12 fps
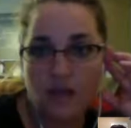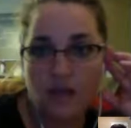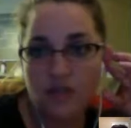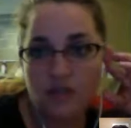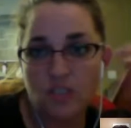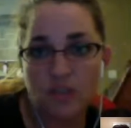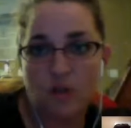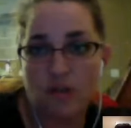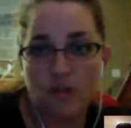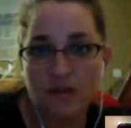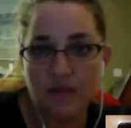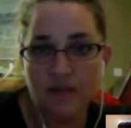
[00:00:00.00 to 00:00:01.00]
is just the
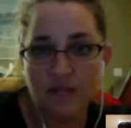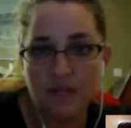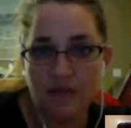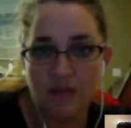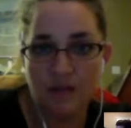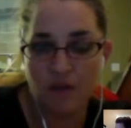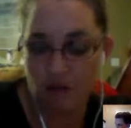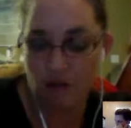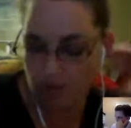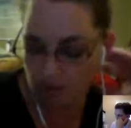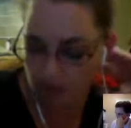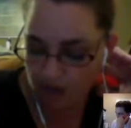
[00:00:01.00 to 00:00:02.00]
probability of being
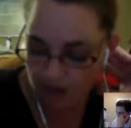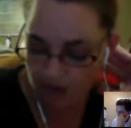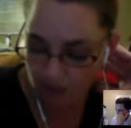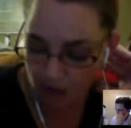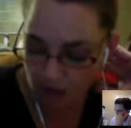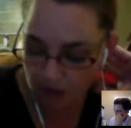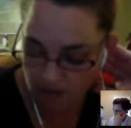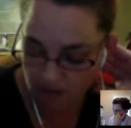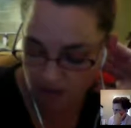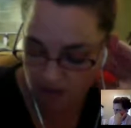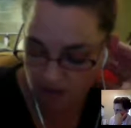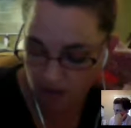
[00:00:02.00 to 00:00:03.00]
greater than 5. The
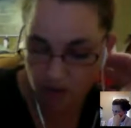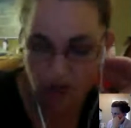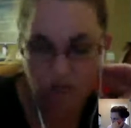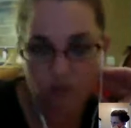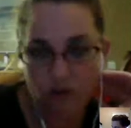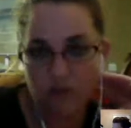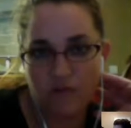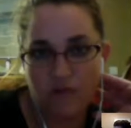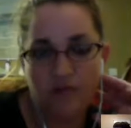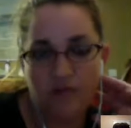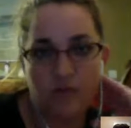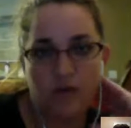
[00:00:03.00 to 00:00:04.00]
probability of being greater than
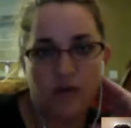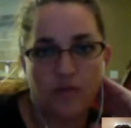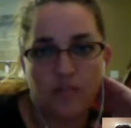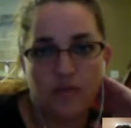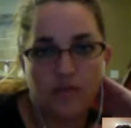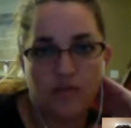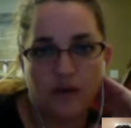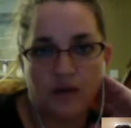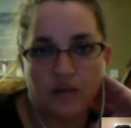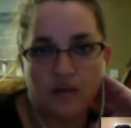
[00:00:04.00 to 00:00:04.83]
5 was 0.375.